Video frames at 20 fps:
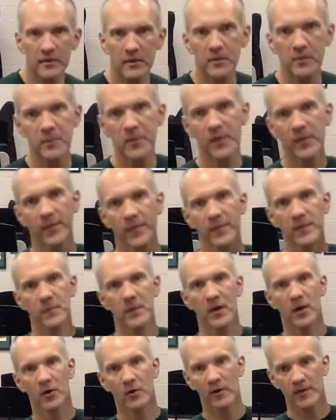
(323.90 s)
I'm going to
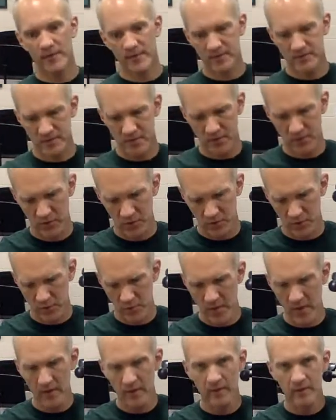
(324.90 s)
put the bow in the
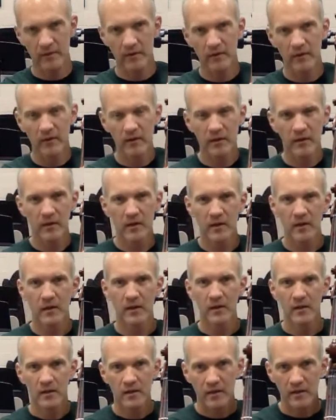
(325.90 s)
tube.
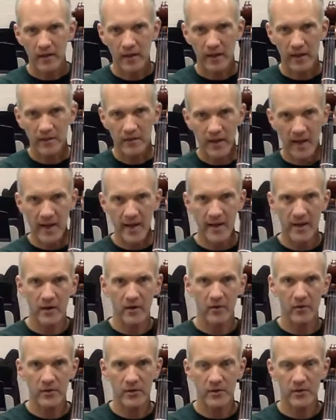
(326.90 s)
Okay,
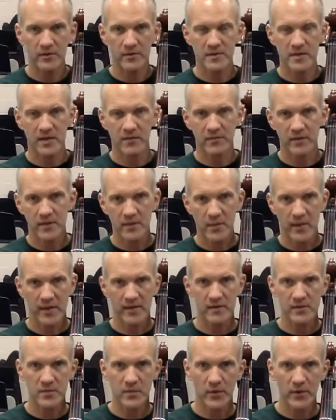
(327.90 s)
now you're, instead of at the
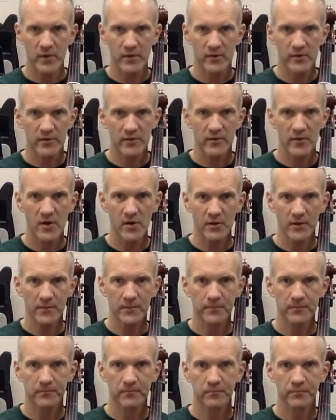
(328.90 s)
balance point, you're at the
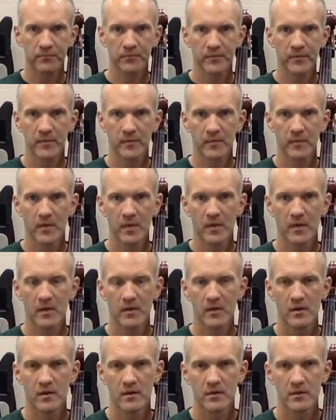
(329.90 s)
frog.
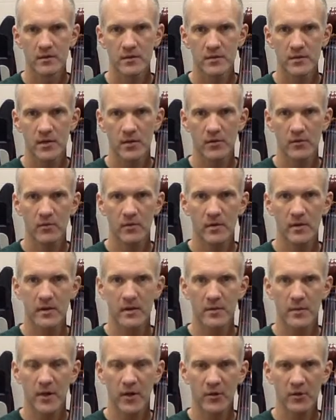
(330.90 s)

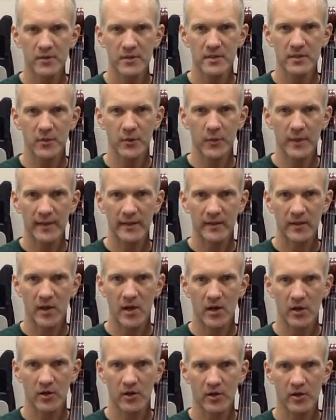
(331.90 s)
So the bow is a little
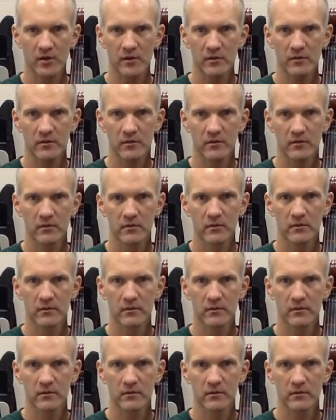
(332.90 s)
bit longer.